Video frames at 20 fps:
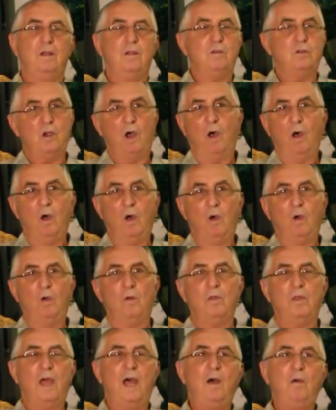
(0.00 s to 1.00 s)

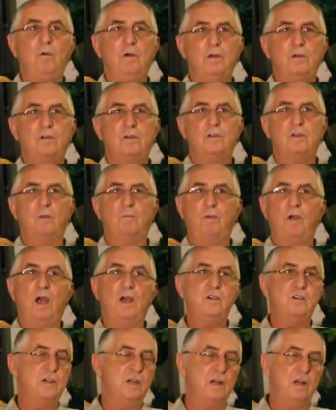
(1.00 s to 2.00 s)
So that was
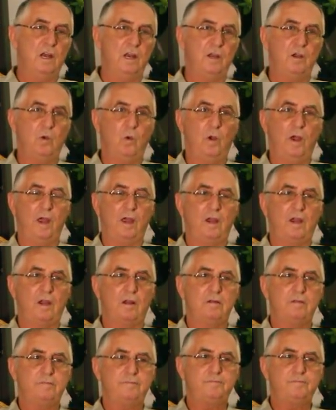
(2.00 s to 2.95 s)
surprisingly quick.